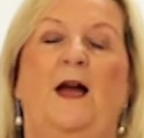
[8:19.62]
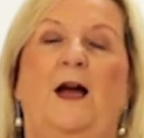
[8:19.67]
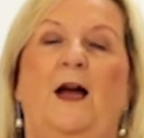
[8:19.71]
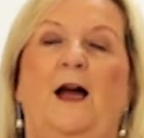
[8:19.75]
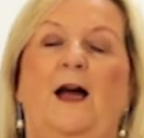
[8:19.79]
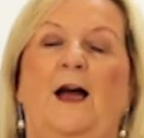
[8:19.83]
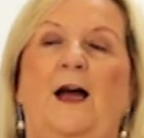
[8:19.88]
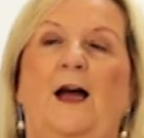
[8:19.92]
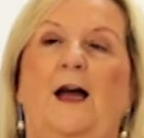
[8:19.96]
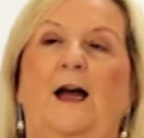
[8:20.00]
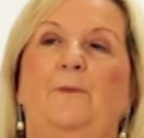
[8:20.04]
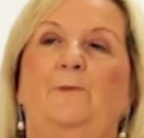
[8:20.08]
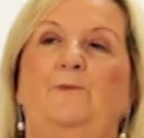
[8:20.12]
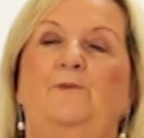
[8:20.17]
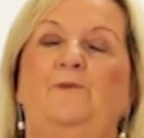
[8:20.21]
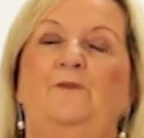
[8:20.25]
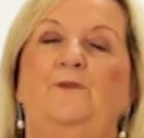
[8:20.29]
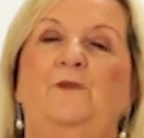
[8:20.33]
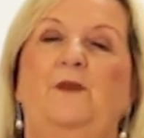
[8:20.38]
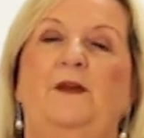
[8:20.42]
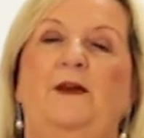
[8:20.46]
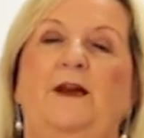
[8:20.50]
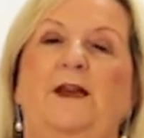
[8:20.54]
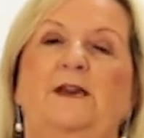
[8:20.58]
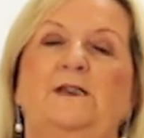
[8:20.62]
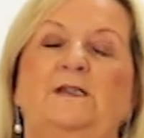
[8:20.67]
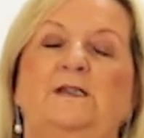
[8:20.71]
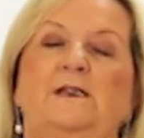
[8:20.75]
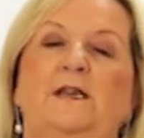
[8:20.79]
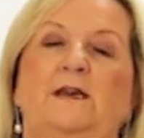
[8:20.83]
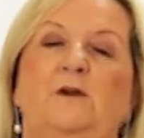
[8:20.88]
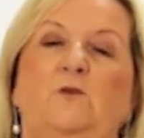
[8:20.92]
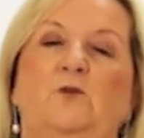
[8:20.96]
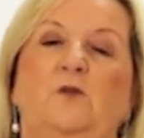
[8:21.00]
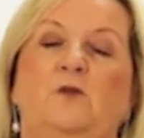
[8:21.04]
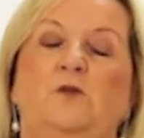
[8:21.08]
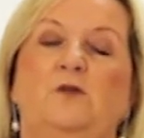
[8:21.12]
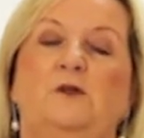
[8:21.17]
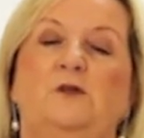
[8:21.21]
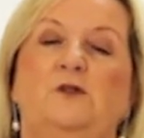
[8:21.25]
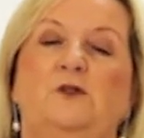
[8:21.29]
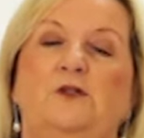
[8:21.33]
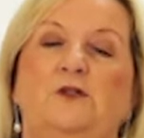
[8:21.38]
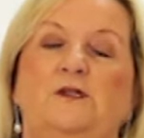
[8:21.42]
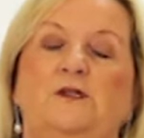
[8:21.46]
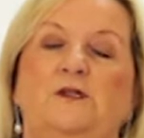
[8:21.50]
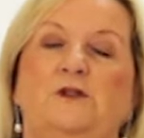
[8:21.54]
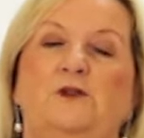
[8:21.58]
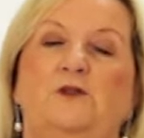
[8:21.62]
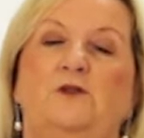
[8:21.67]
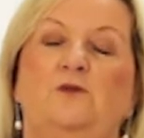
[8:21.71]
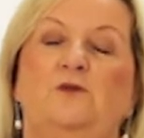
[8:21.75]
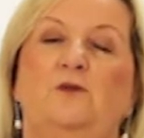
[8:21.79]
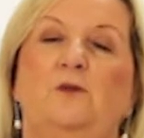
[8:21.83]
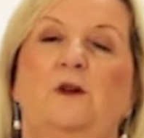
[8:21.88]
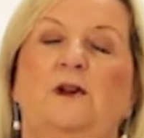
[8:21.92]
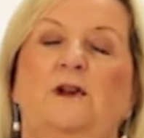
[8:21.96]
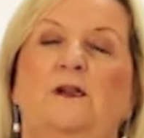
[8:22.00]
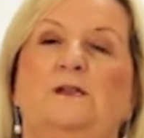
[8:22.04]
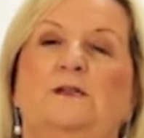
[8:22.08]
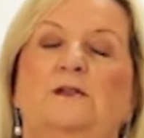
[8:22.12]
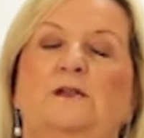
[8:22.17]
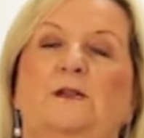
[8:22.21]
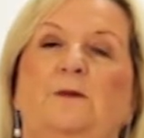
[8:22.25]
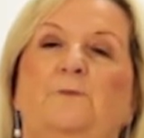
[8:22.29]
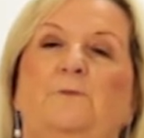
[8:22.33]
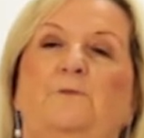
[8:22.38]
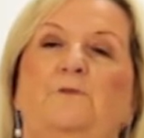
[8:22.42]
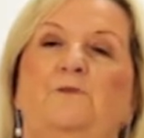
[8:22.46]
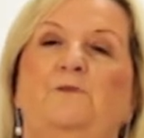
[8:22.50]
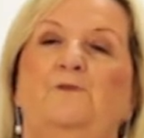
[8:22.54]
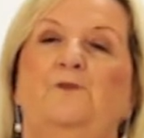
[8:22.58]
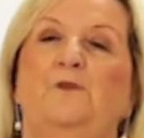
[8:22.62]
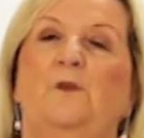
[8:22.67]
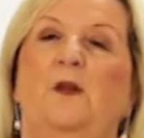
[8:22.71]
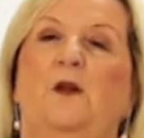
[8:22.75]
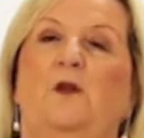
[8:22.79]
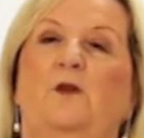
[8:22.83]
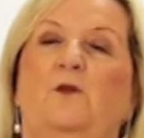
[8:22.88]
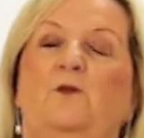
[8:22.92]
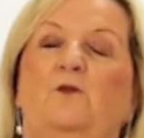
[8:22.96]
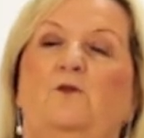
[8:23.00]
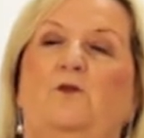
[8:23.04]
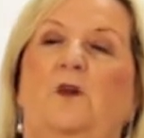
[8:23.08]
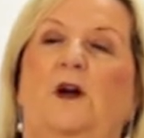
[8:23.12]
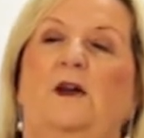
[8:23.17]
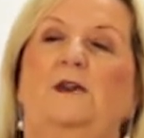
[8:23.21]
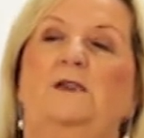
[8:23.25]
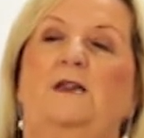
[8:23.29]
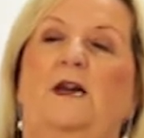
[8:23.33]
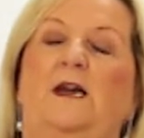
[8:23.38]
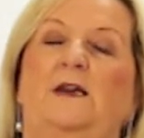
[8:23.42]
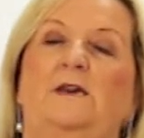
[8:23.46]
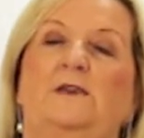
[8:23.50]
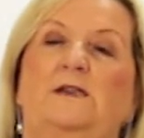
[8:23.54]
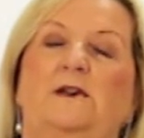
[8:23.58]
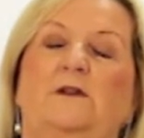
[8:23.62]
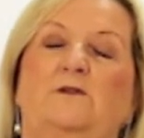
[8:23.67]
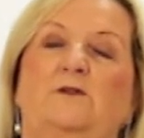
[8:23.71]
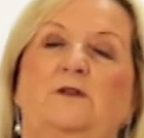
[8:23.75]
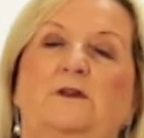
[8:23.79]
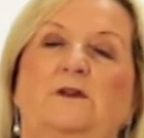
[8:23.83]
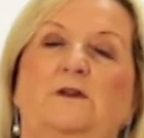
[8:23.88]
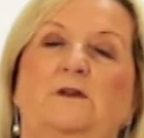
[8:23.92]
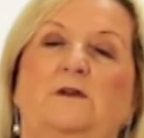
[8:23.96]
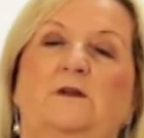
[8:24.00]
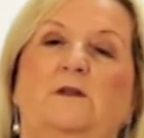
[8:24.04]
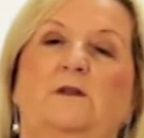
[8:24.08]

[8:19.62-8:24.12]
The next thing we're going to just do is right hand out,